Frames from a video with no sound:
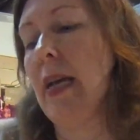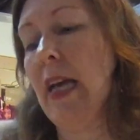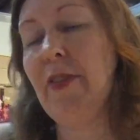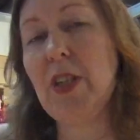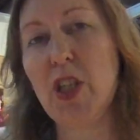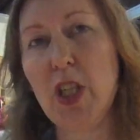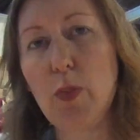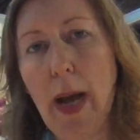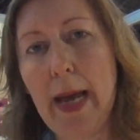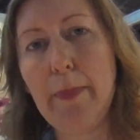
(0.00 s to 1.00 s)
If it's
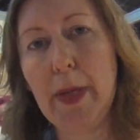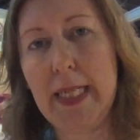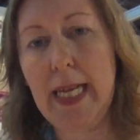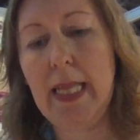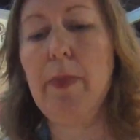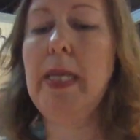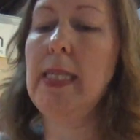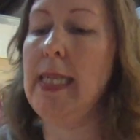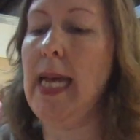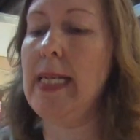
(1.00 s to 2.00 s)
just wet, put it in the bin
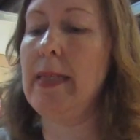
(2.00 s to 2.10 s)
instead.